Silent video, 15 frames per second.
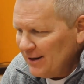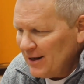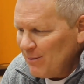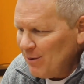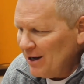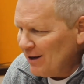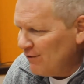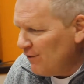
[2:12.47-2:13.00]
They
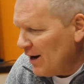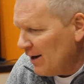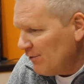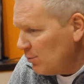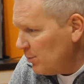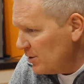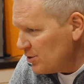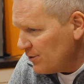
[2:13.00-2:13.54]
may involve a
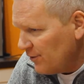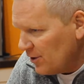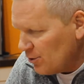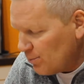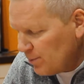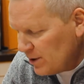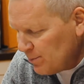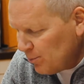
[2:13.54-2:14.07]
bunch of other
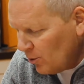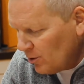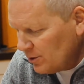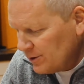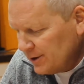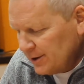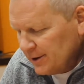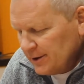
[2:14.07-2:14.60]
people,